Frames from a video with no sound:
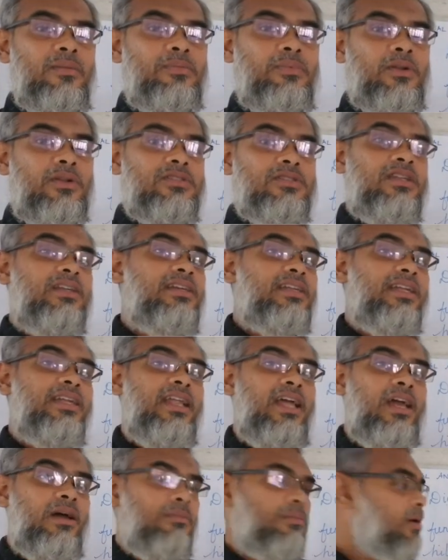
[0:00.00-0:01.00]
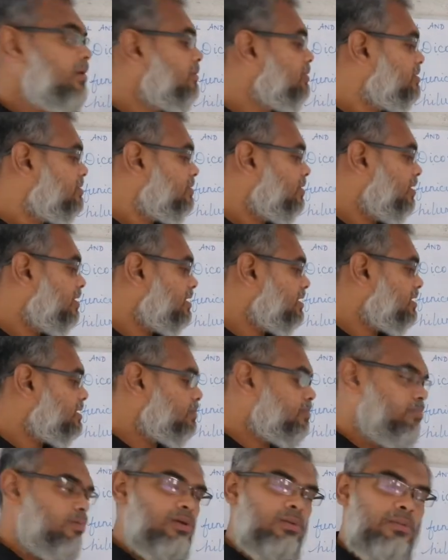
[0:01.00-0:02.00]
projected above is called
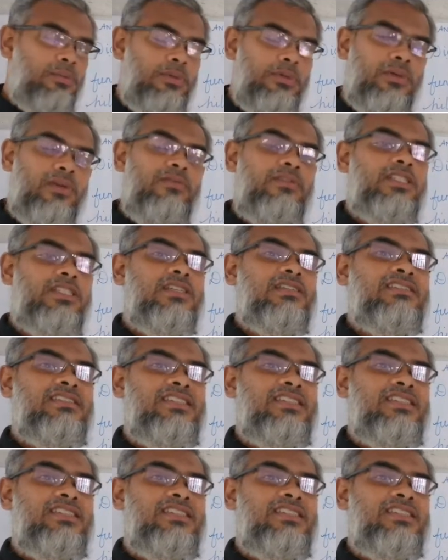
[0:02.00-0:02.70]
as plumule, which